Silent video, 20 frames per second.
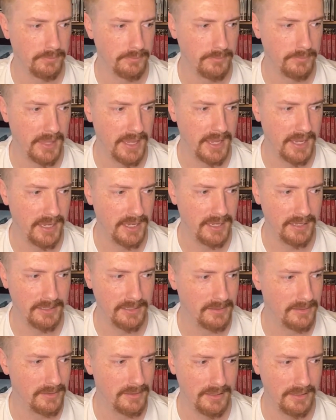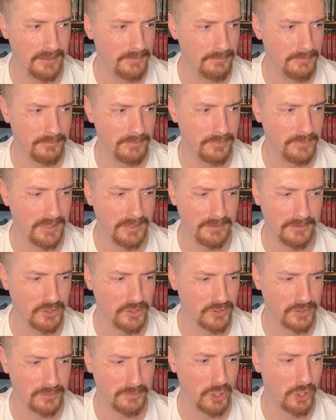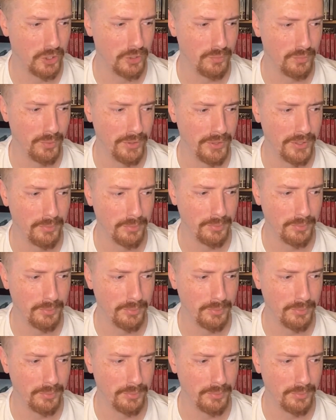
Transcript: They just couldn't really.